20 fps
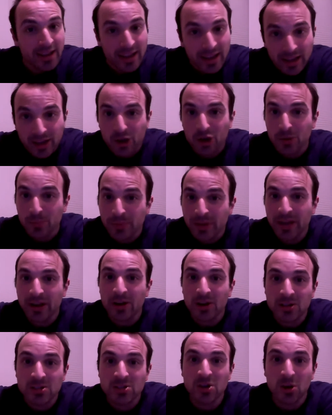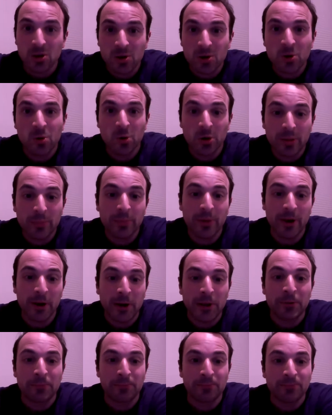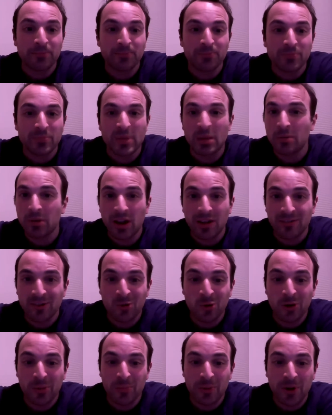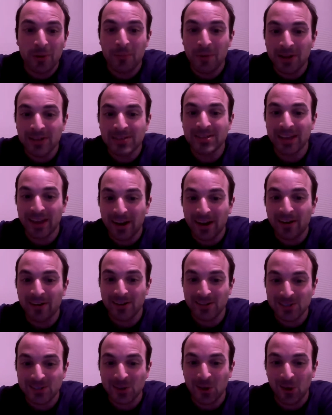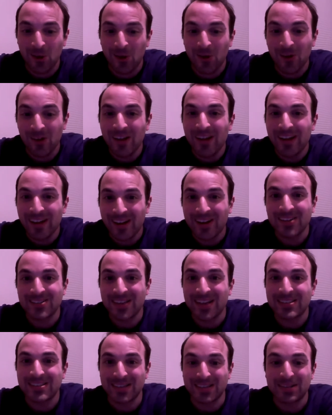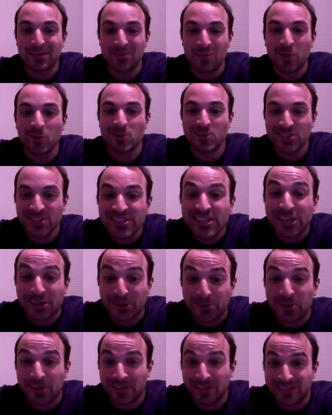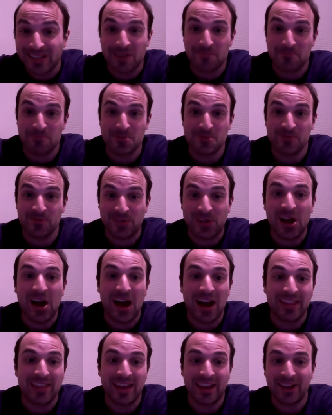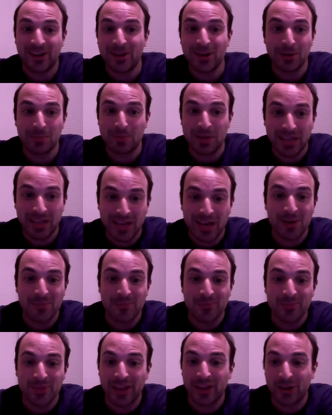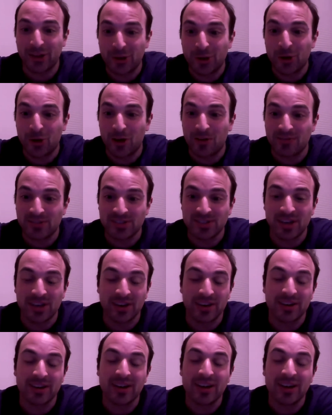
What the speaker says: it could be Eric Stahl or Corey Perry. Maybe not even Corey Perry, but I'd say Eric Stahl, because that's like the most secret type of guy that could become like good all of a sudden.